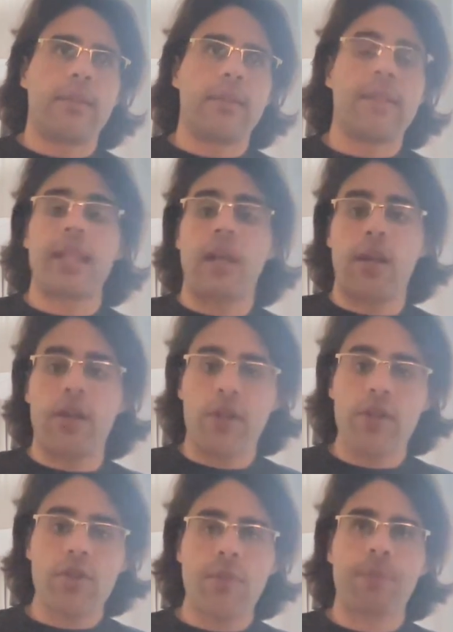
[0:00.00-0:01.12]

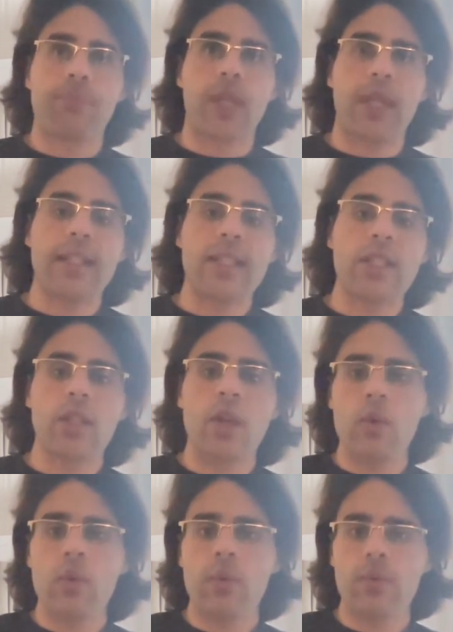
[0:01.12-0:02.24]
scenarios, the
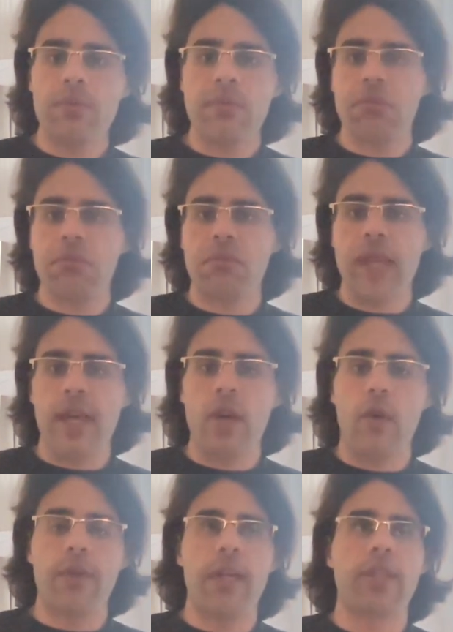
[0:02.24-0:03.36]
slow
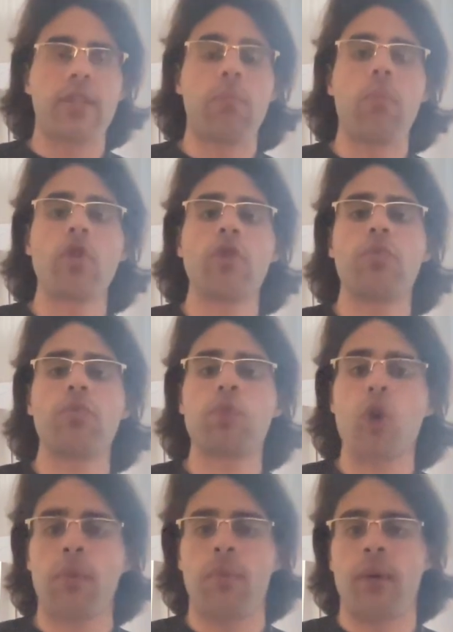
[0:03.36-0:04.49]
takeoff is most
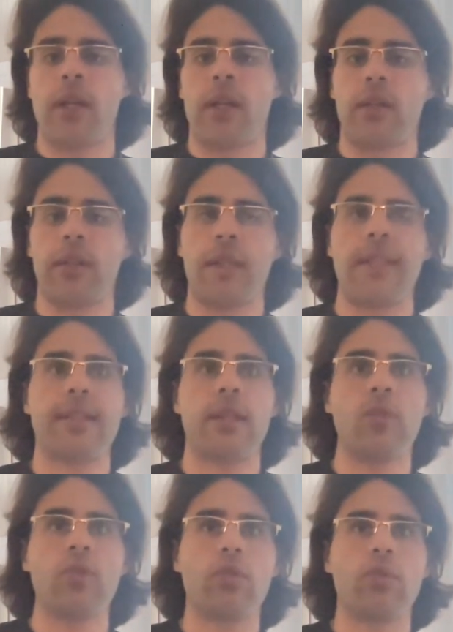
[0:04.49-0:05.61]
probable. It
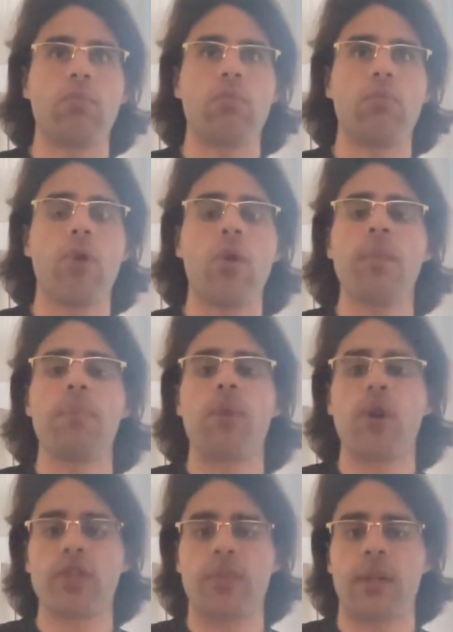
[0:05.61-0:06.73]
sounds more
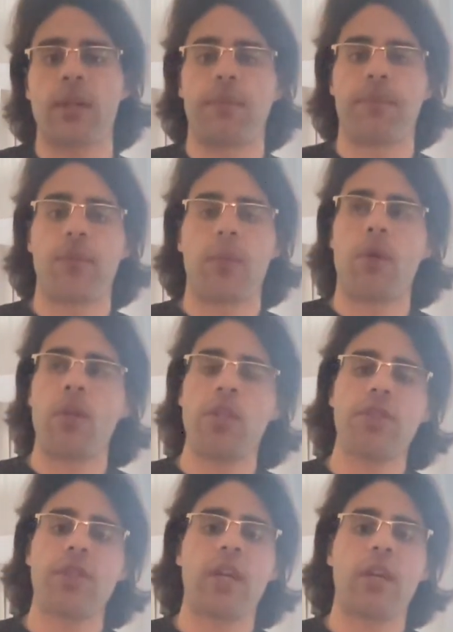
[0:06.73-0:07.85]
impossible. The
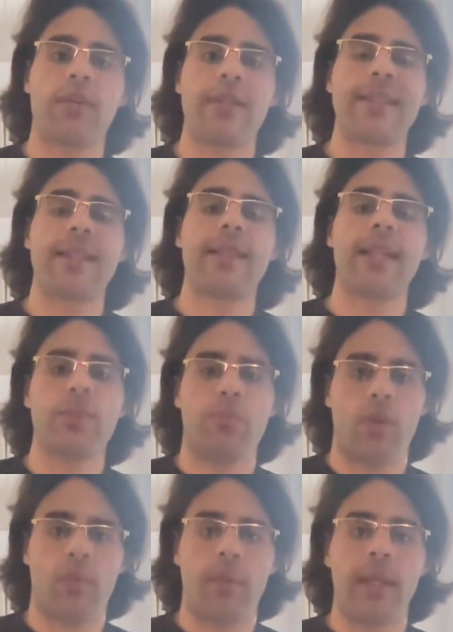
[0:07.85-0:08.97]
moderate takeoff is the less
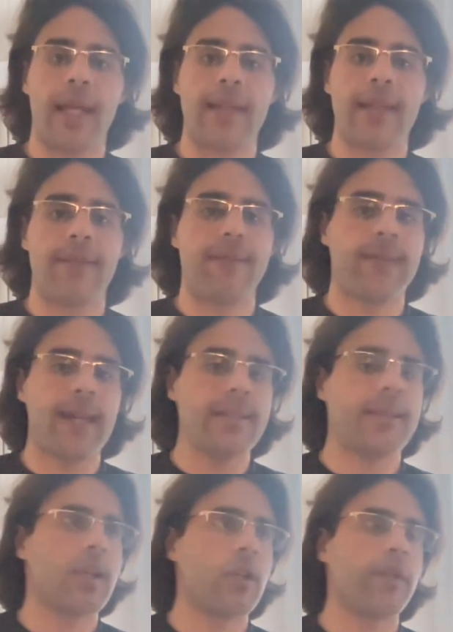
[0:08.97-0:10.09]
probable, and the fast
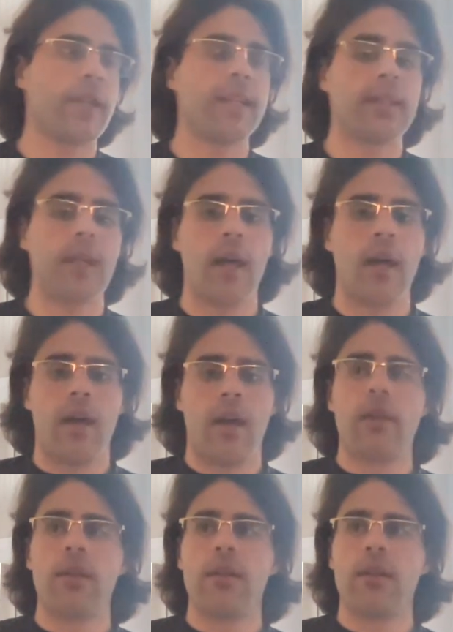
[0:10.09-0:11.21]
takeoff is,
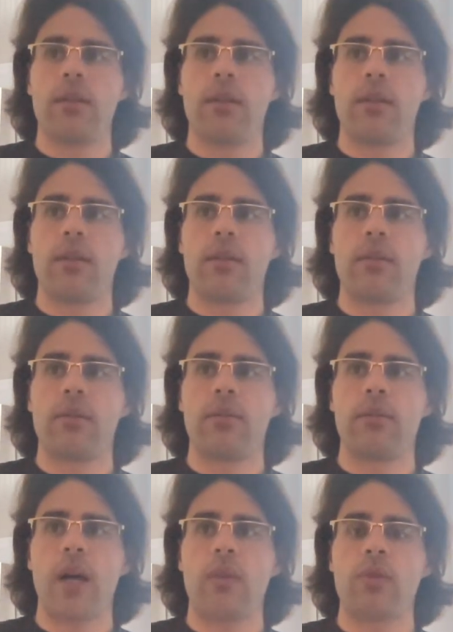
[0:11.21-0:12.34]

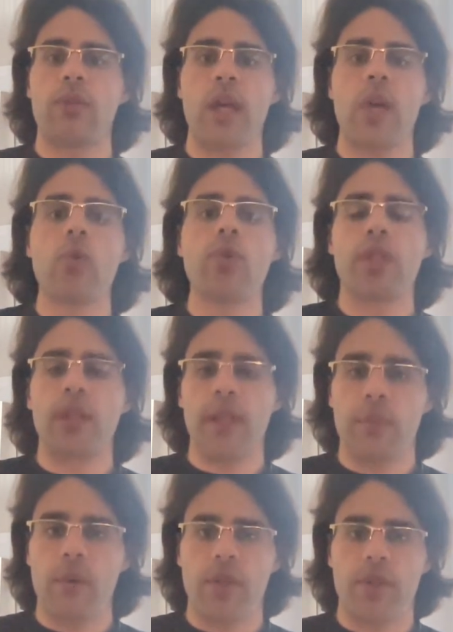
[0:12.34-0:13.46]
I would say, utterly
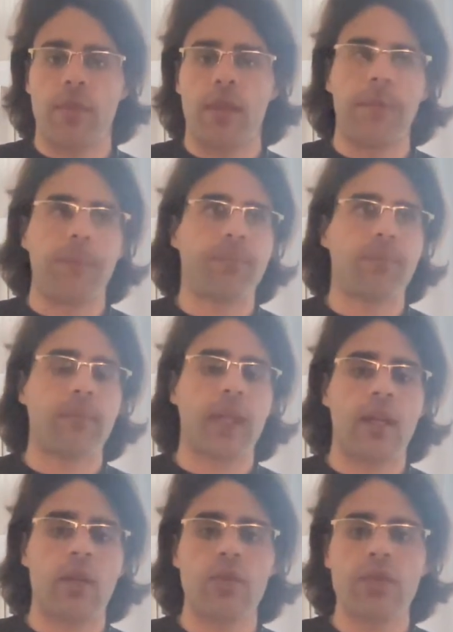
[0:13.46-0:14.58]
impossible.
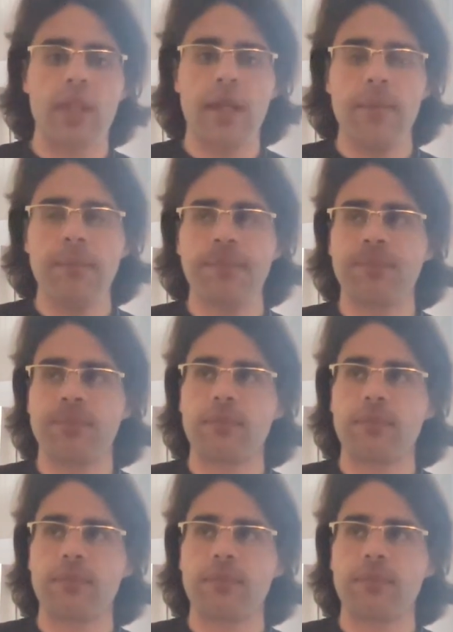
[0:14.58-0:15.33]
It could seem